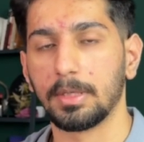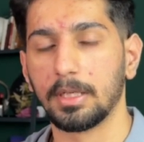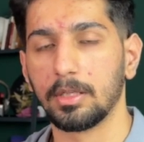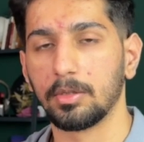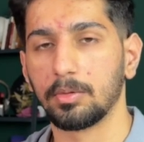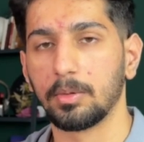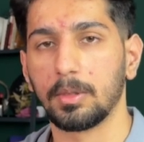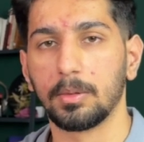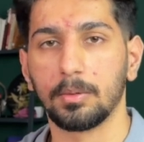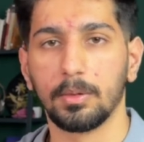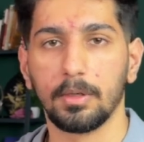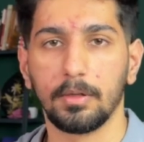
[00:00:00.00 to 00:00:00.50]
in
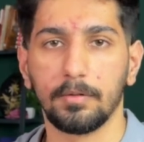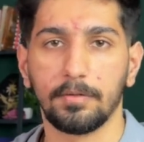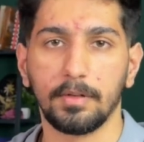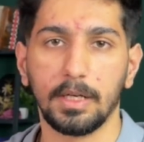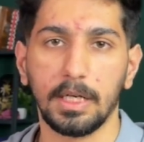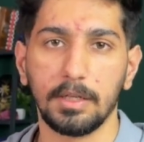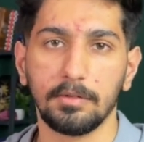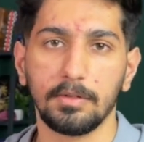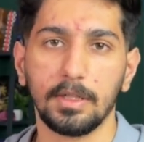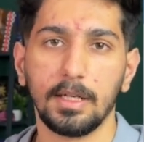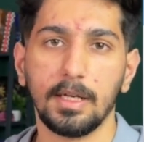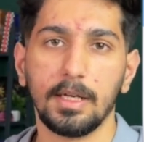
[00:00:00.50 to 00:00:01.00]

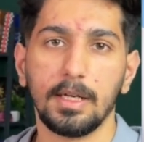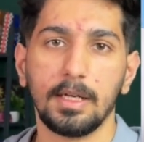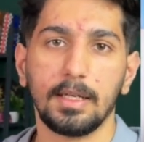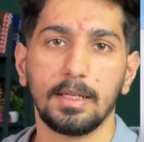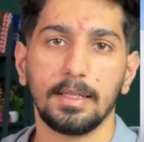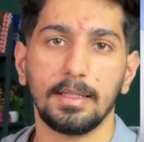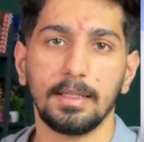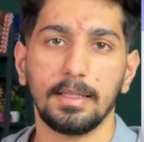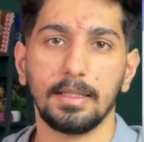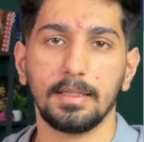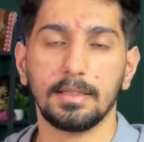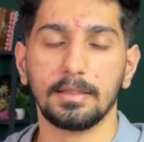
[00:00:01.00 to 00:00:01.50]
2025
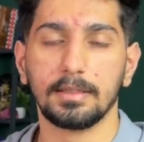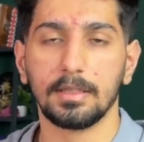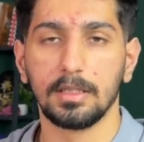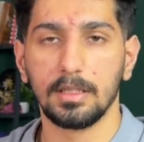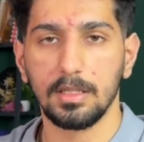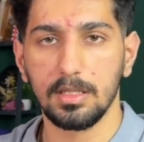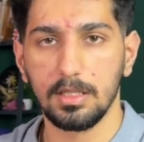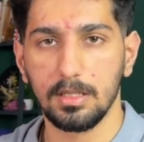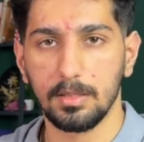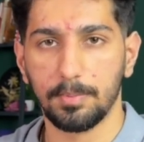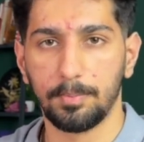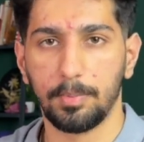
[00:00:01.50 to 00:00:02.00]
is
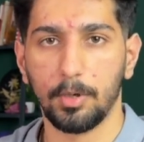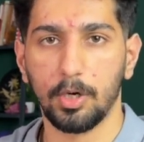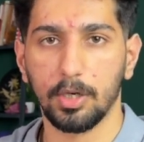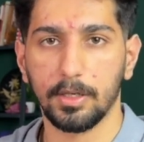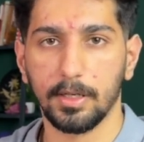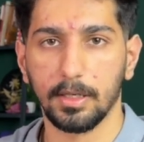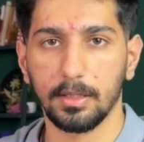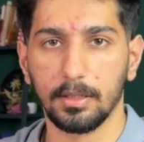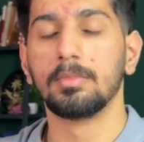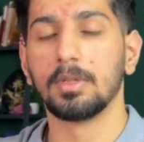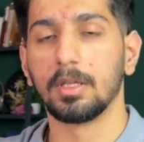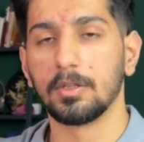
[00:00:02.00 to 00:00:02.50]

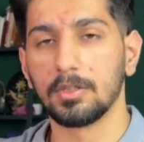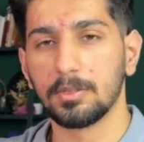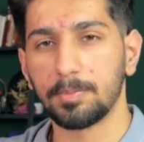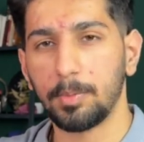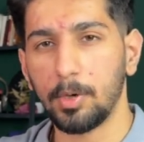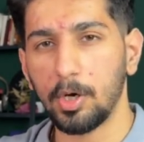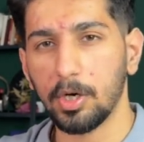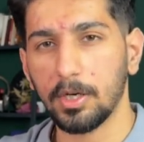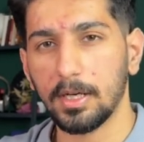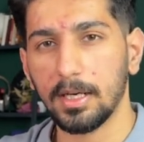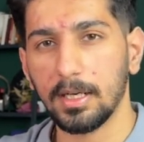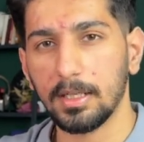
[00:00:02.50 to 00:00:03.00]
Spocket. Now,
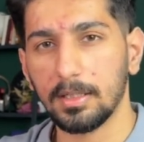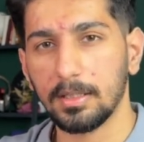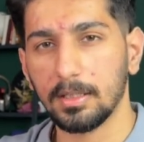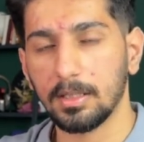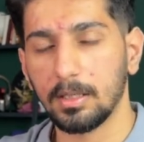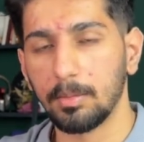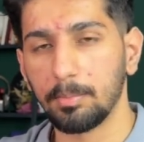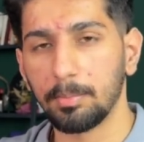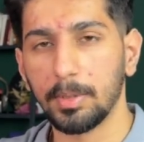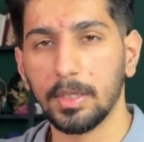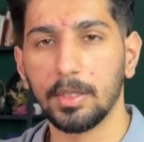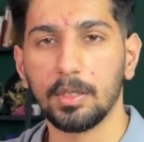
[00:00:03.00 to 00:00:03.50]
Spocket,
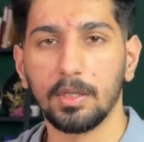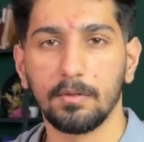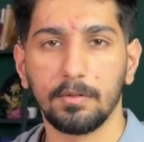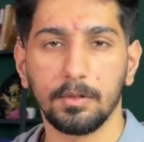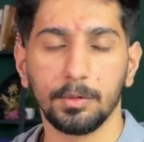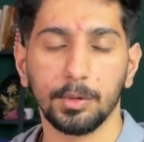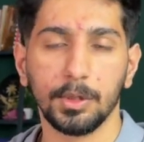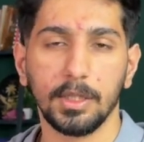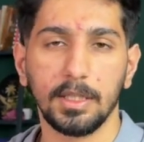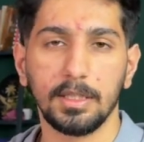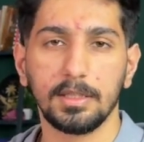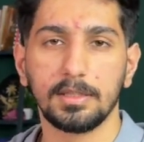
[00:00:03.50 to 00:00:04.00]
compared to
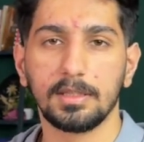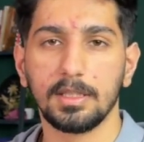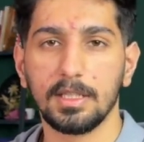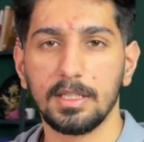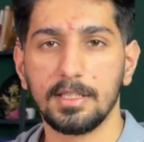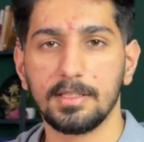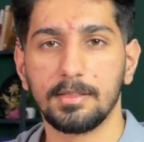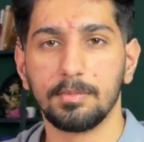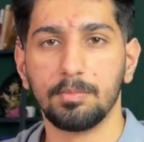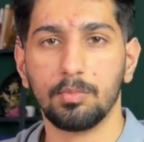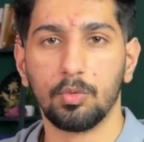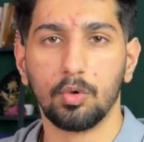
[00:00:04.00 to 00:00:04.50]
everyone else,
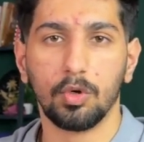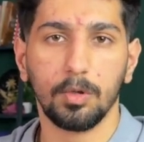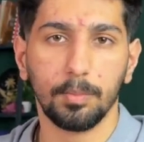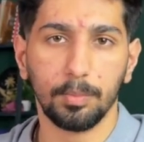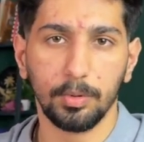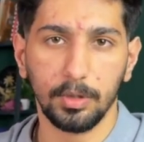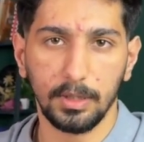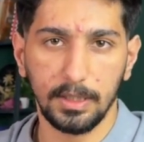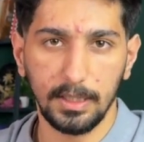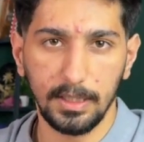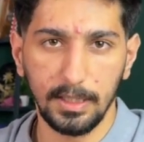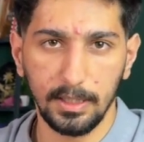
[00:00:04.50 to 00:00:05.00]
is more
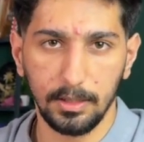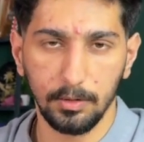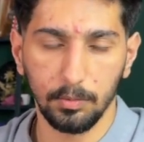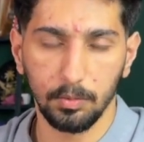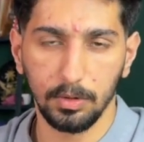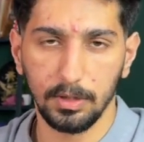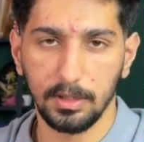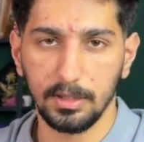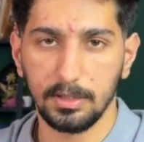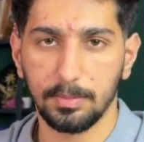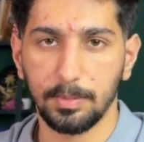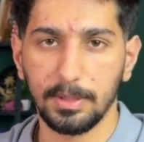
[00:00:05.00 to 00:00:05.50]
boutique.
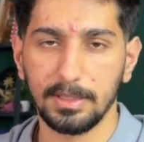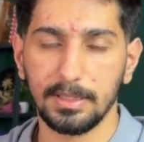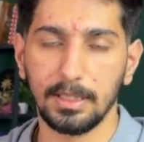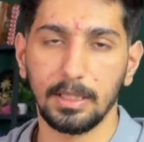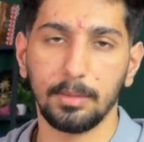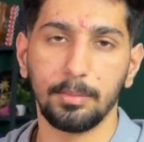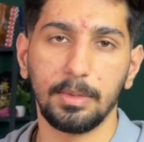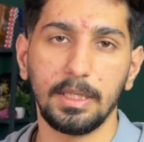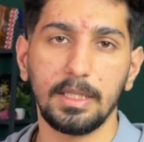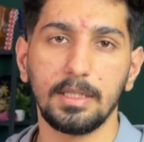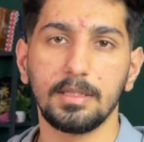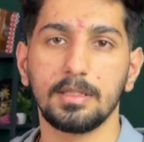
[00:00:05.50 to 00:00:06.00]
What this basically
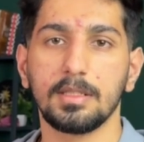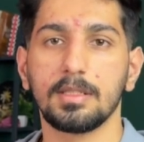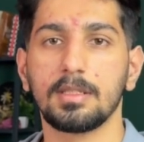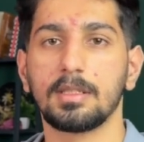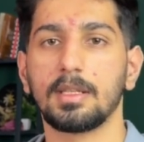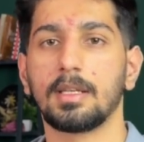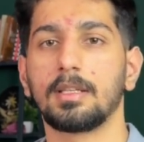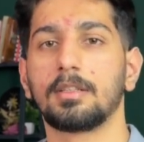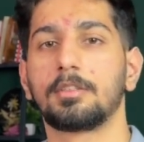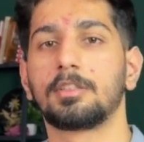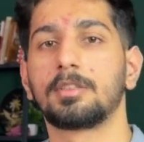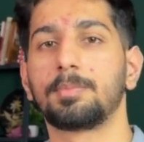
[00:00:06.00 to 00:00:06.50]
means is
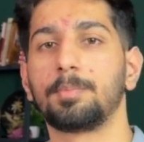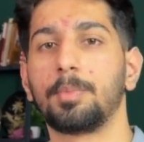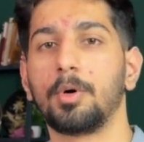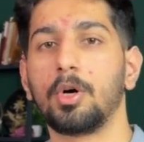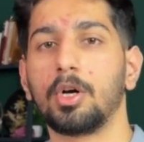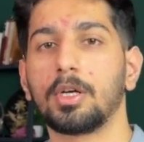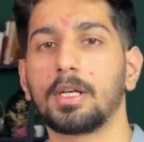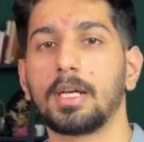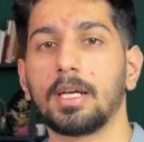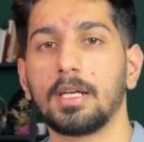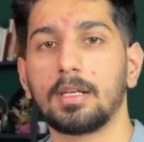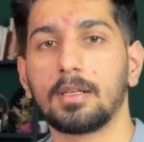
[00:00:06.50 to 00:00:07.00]
that
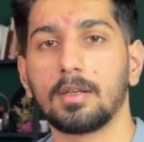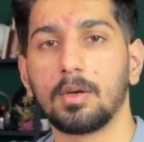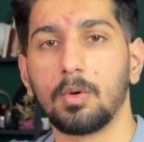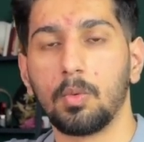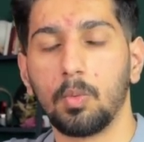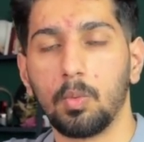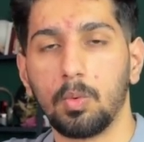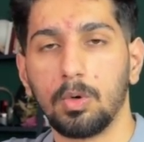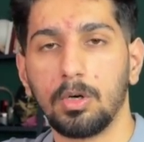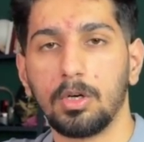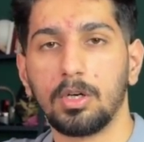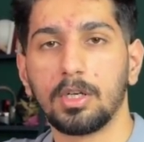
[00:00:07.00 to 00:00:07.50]
Spocket
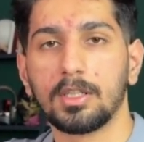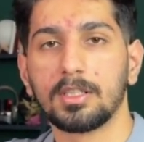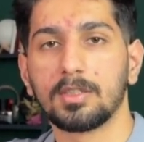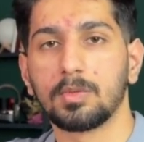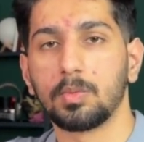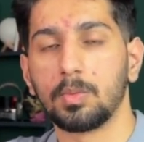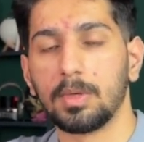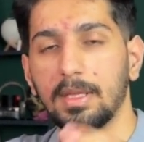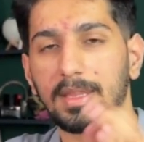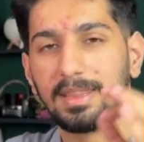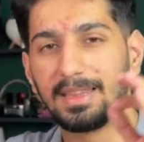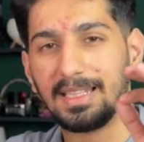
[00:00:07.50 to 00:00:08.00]
works
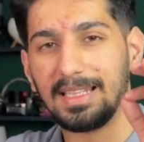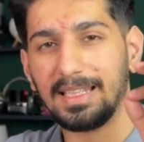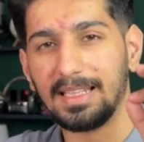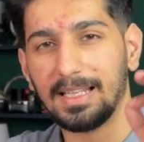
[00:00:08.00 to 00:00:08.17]
with the